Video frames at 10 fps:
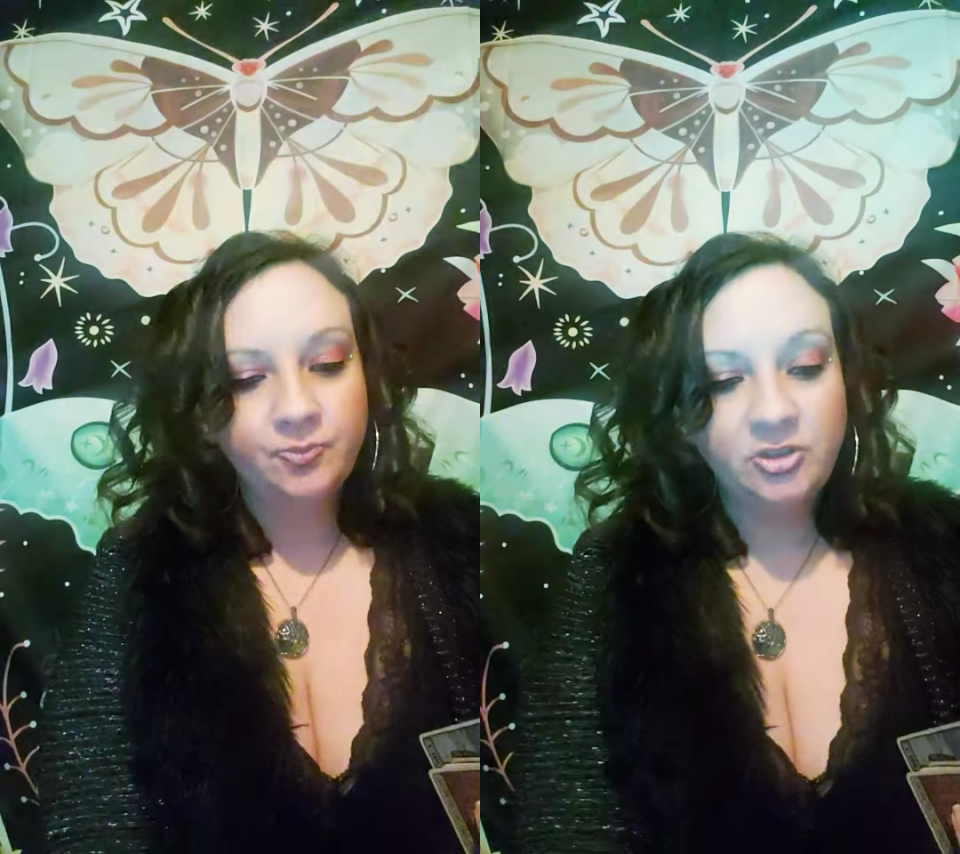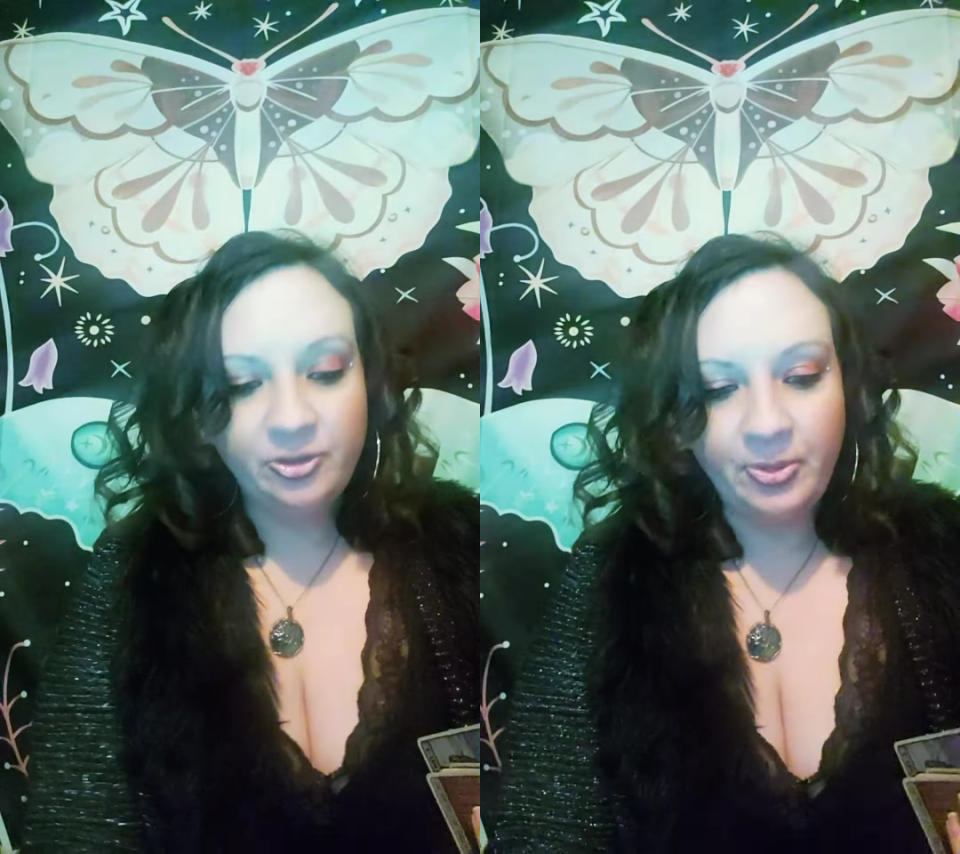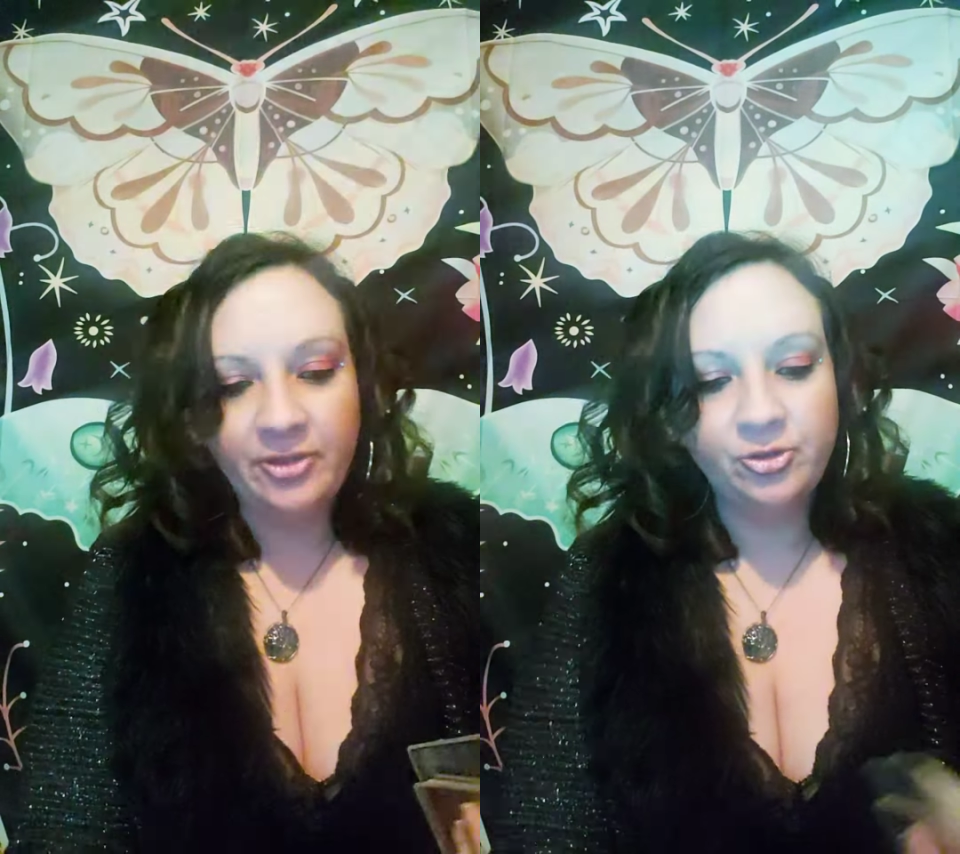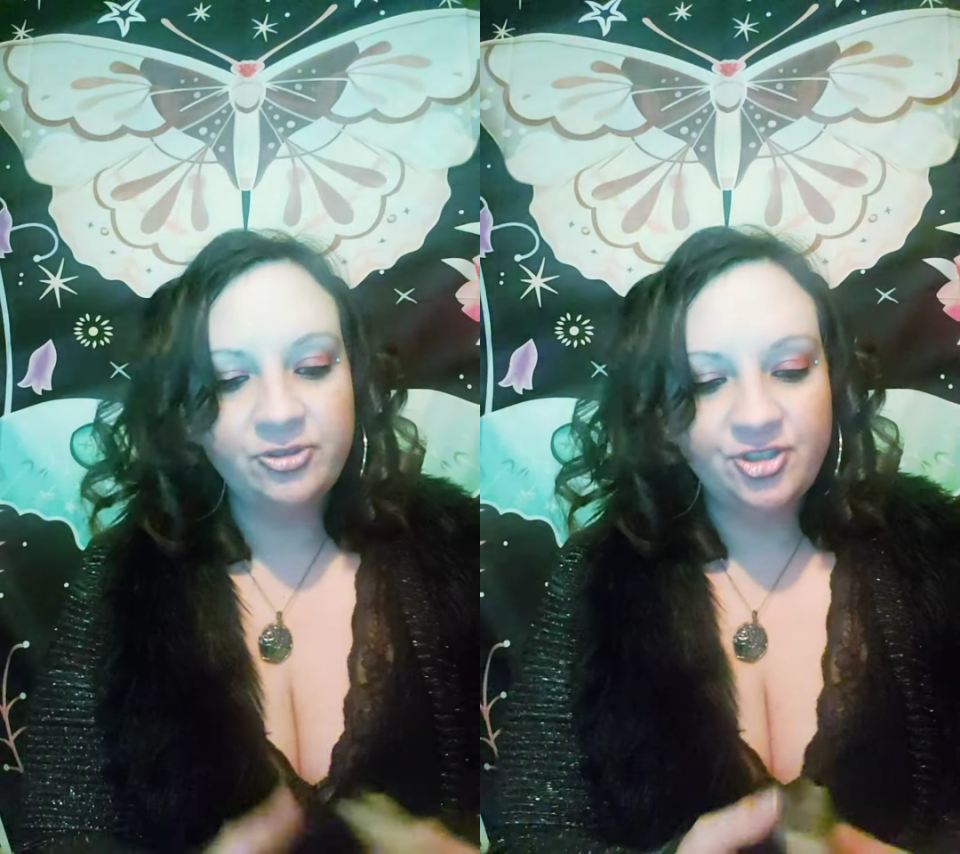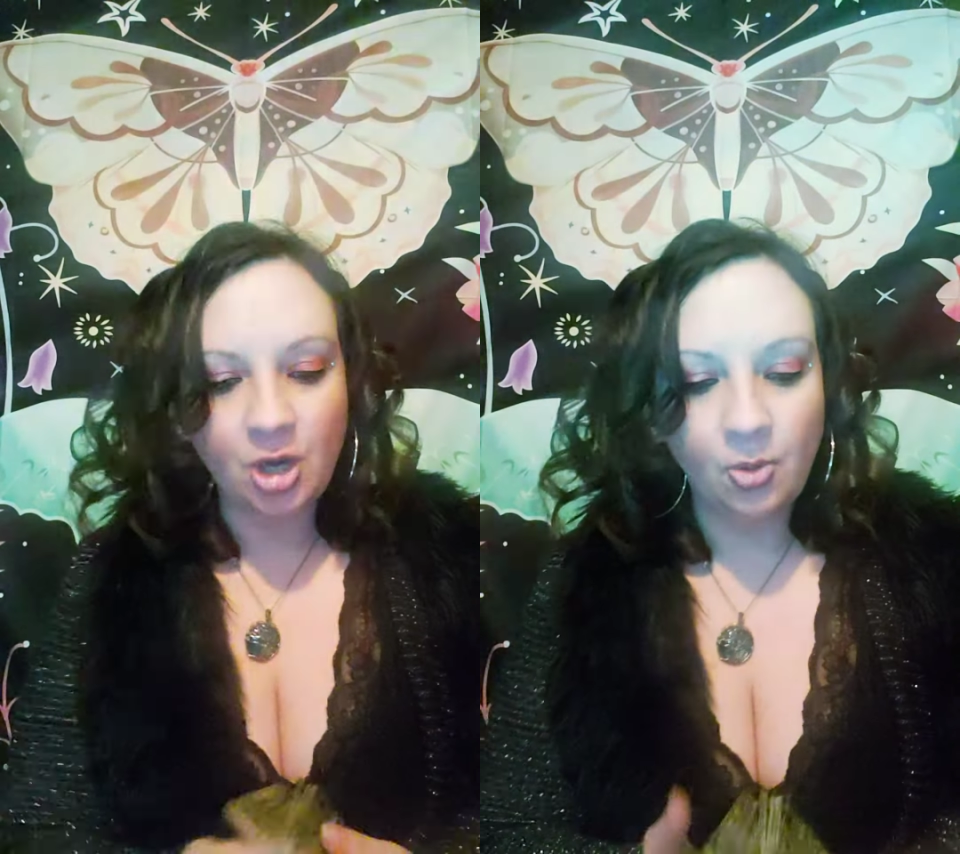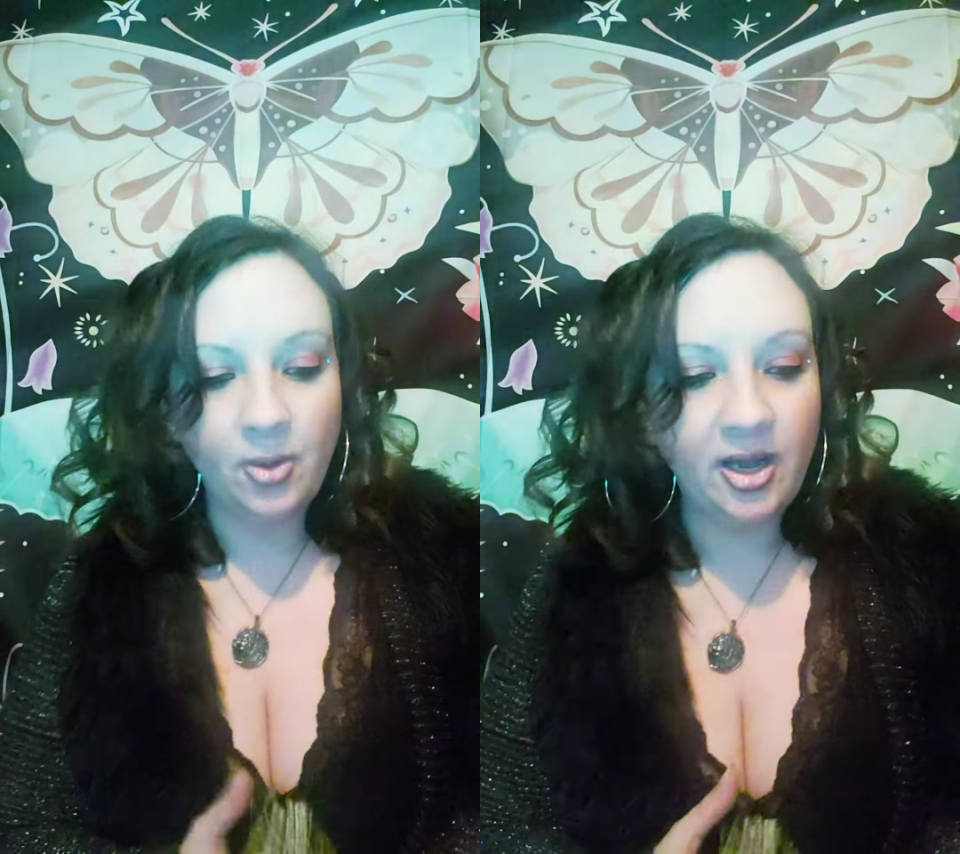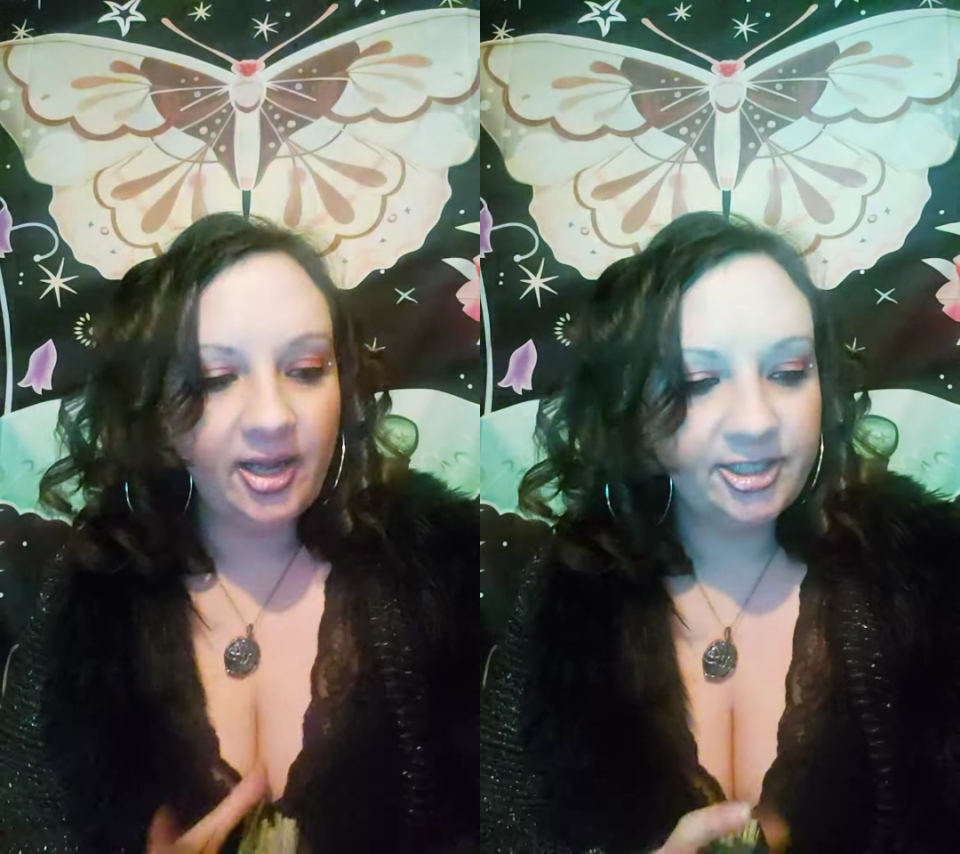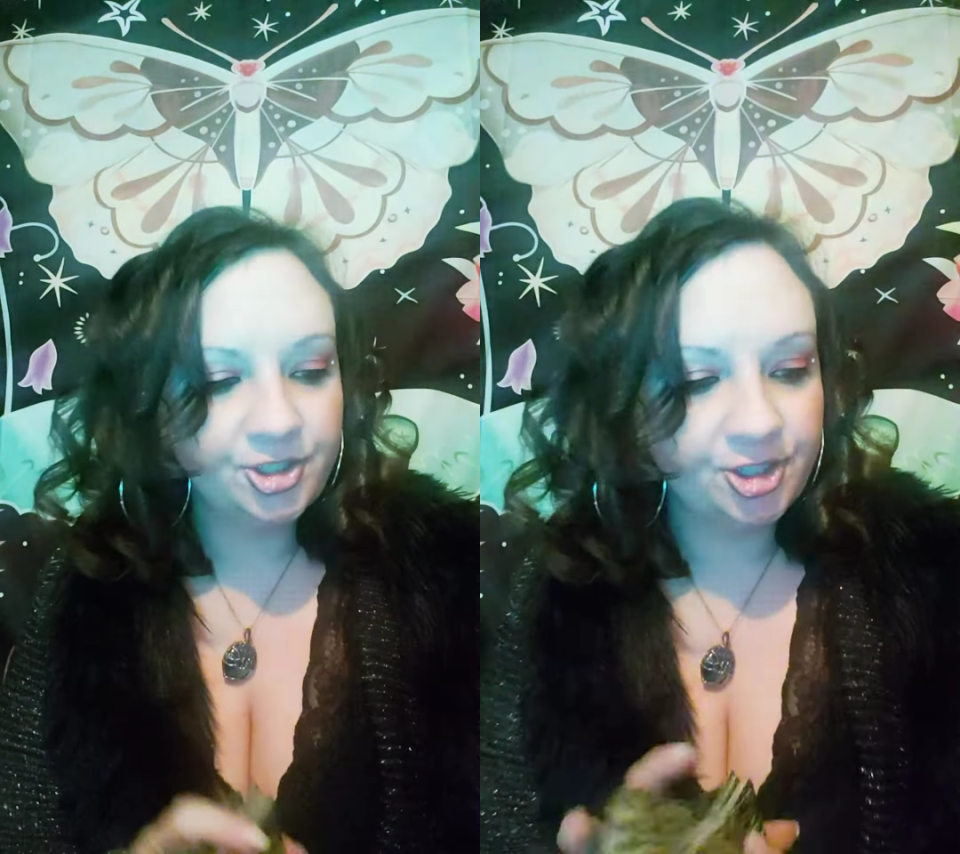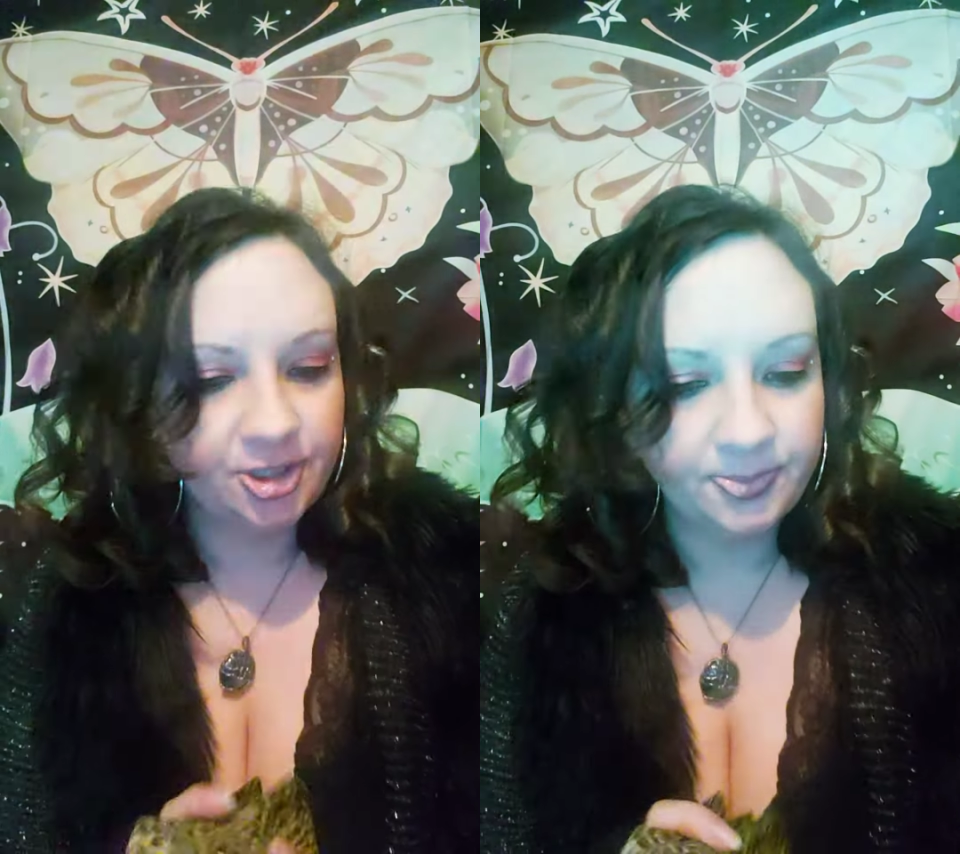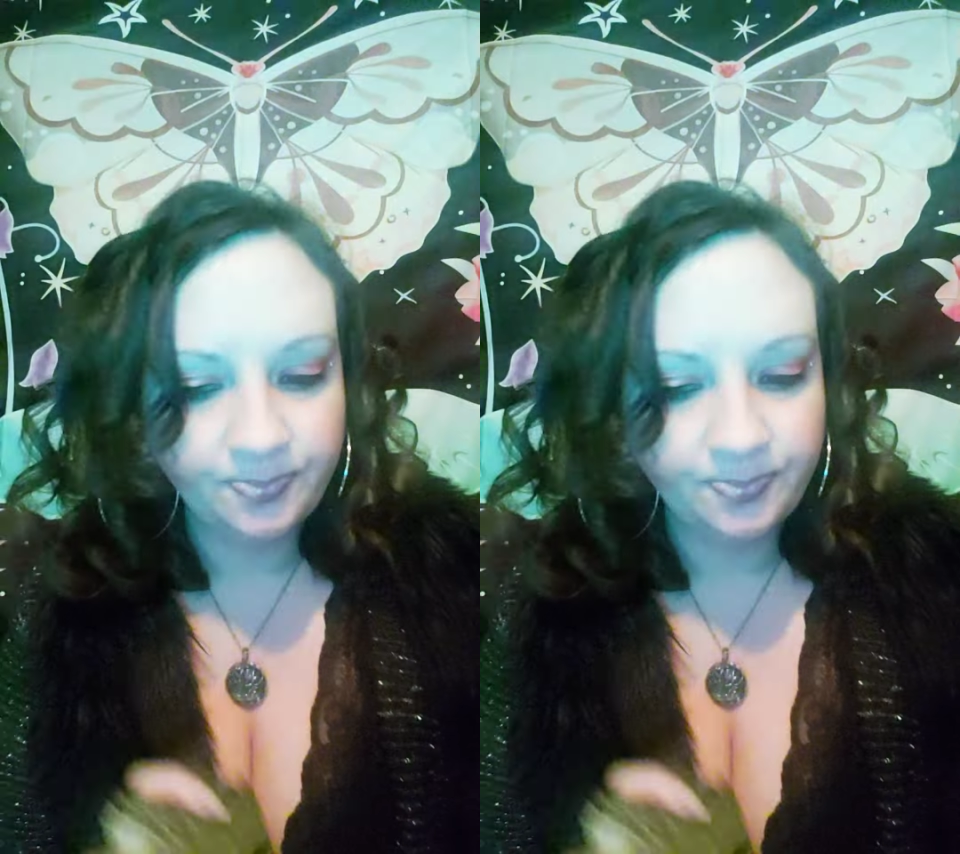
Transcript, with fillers: You've been through so much.